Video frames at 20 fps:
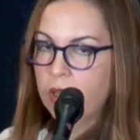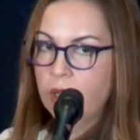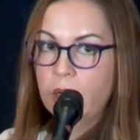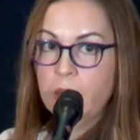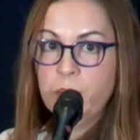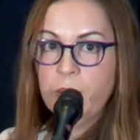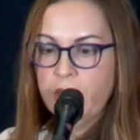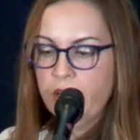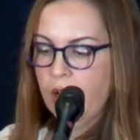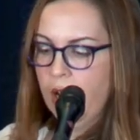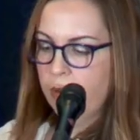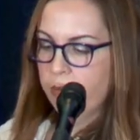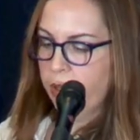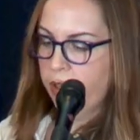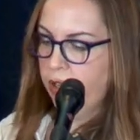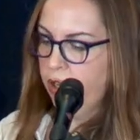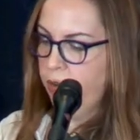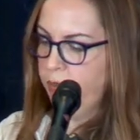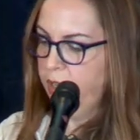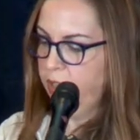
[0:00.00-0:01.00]
uh, but not
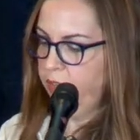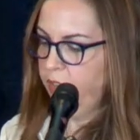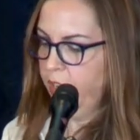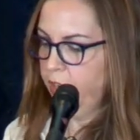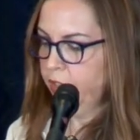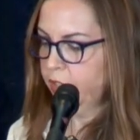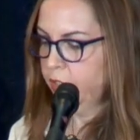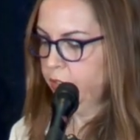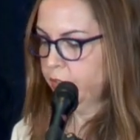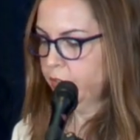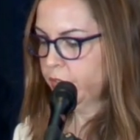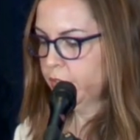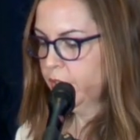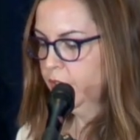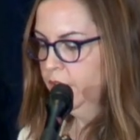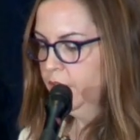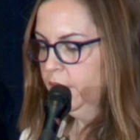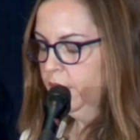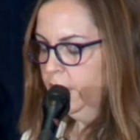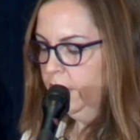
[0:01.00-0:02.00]
with human values
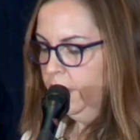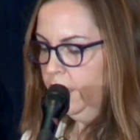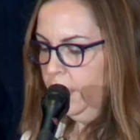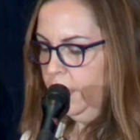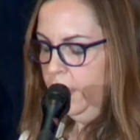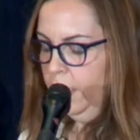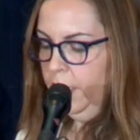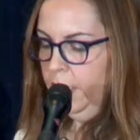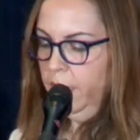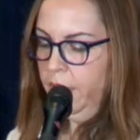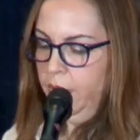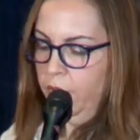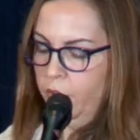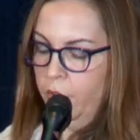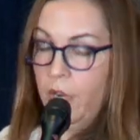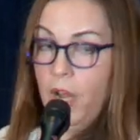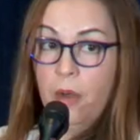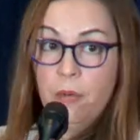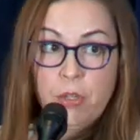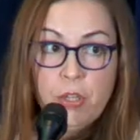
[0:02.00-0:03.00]

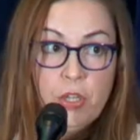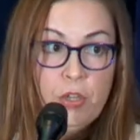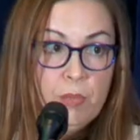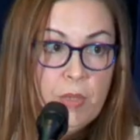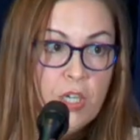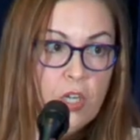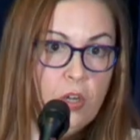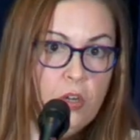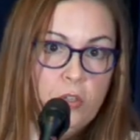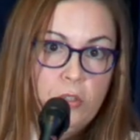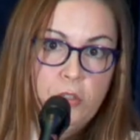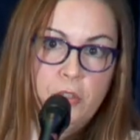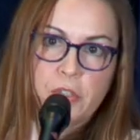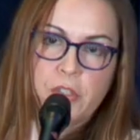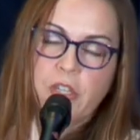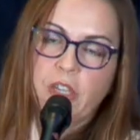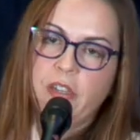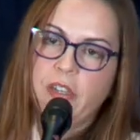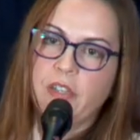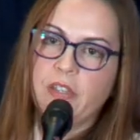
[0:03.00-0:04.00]
or not with human
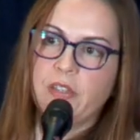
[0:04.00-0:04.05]
goals.